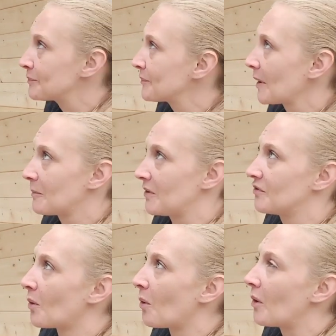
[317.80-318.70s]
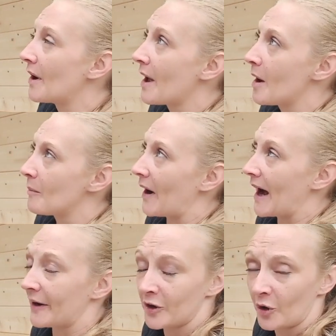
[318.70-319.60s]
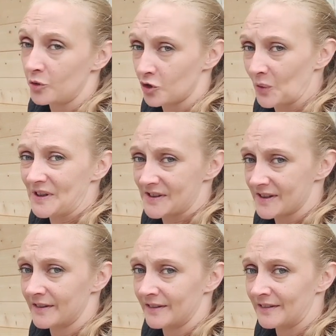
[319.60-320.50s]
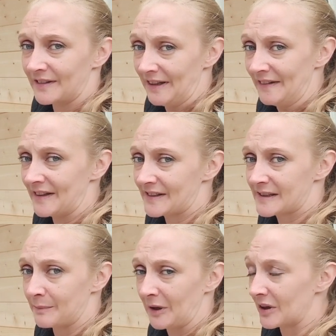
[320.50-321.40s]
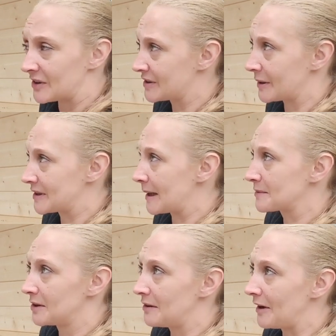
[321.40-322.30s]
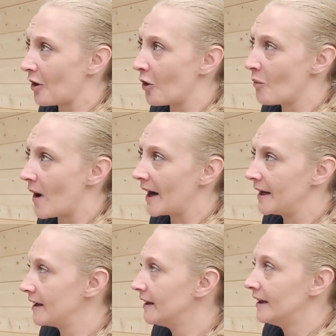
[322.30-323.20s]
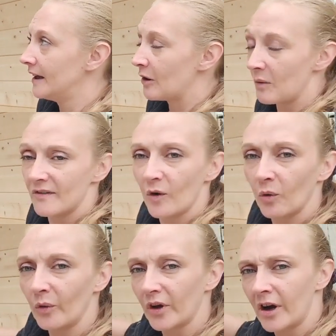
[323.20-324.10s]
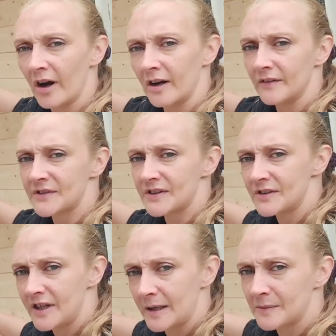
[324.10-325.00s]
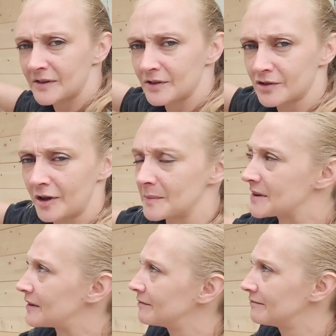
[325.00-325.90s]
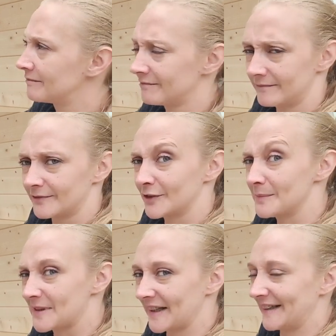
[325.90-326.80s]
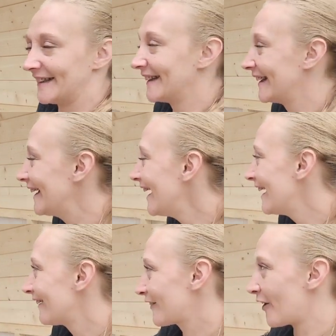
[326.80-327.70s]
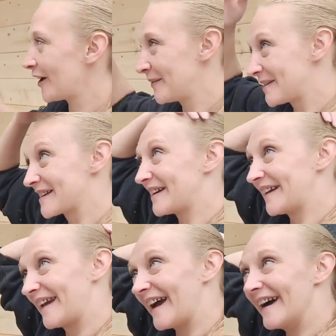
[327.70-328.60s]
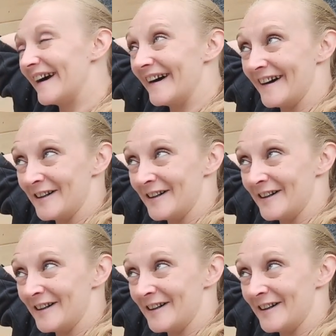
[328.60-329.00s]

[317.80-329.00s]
before, but I had no choice in this because there was absolutely no way with all the curves and dips and strips and strips that I was going to get a